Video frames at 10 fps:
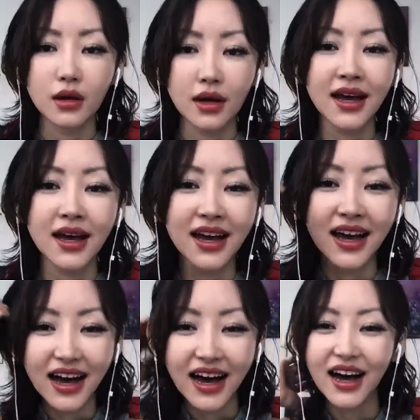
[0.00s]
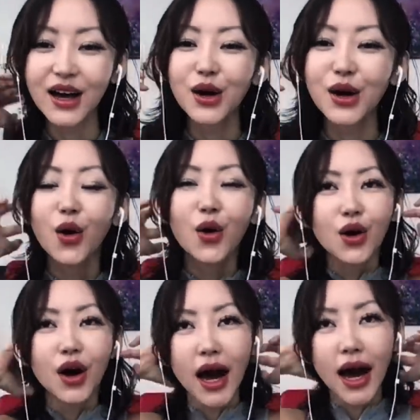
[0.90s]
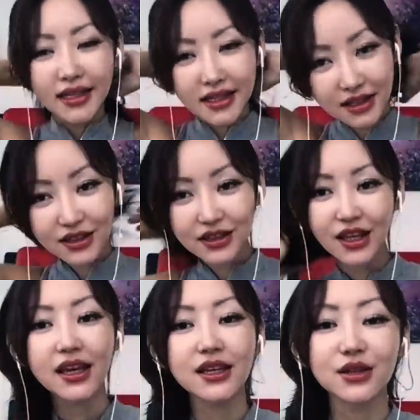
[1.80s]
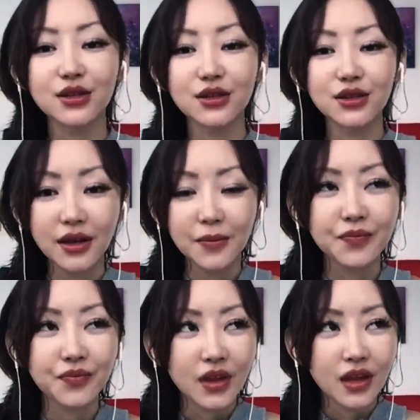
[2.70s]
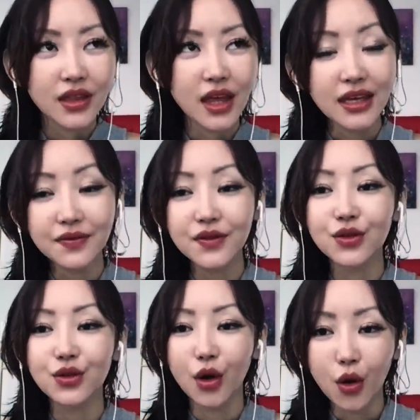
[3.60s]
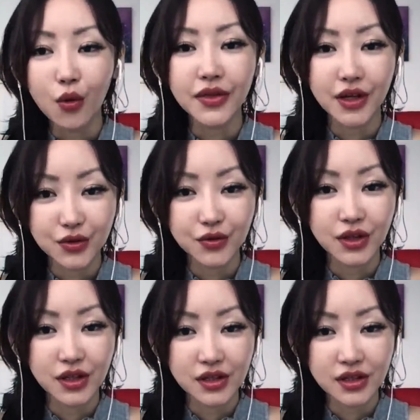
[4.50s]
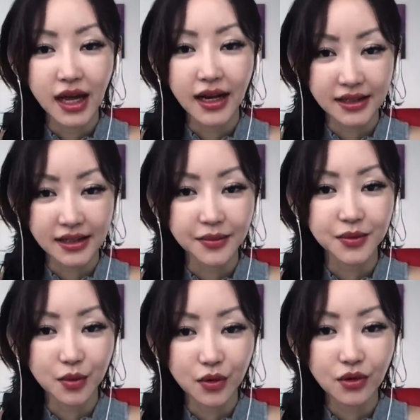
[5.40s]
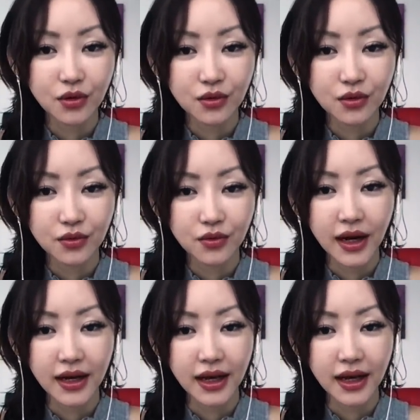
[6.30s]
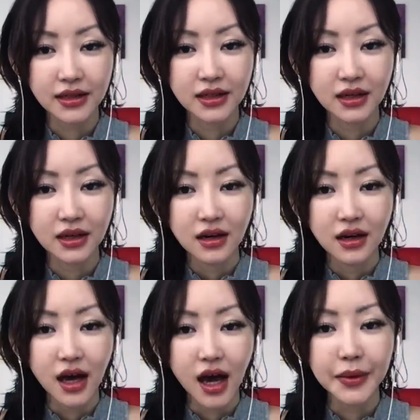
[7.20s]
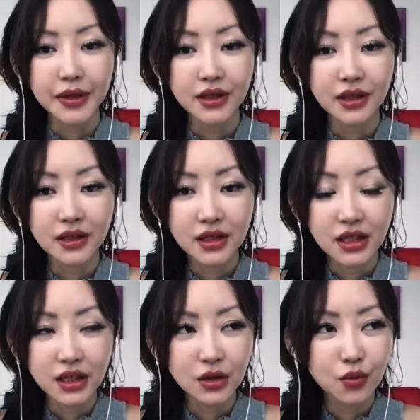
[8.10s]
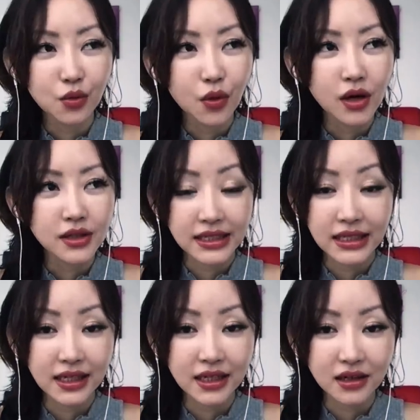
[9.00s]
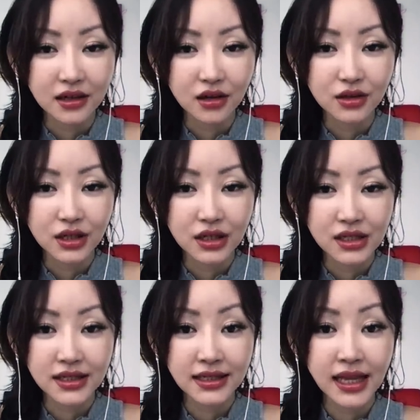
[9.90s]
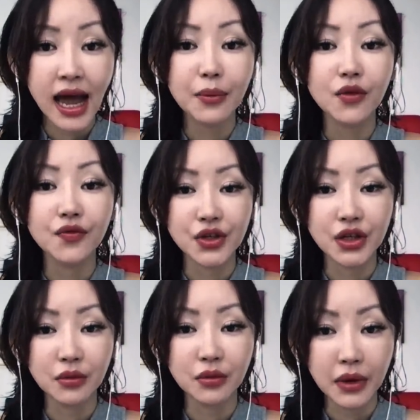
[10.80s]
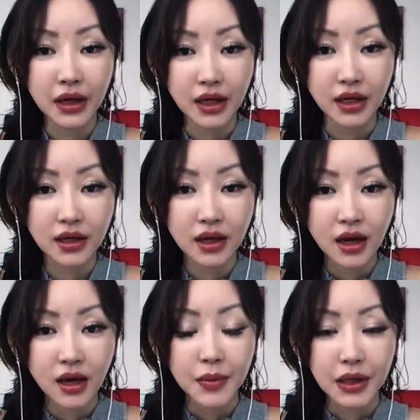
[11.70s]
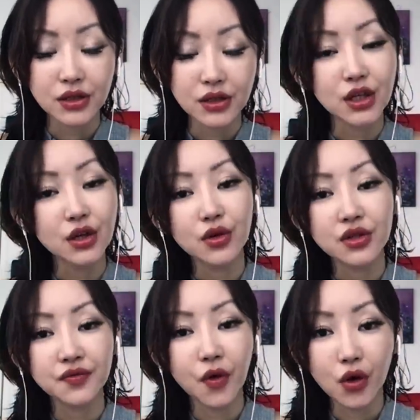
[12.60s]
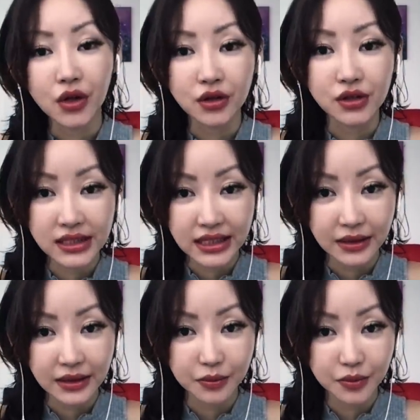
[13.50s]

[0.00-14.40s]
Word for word: I think they they even know what they're doing is not acceptable, right? Like, I mean, he was killing uh, this top official in a meeting because he was falling asleep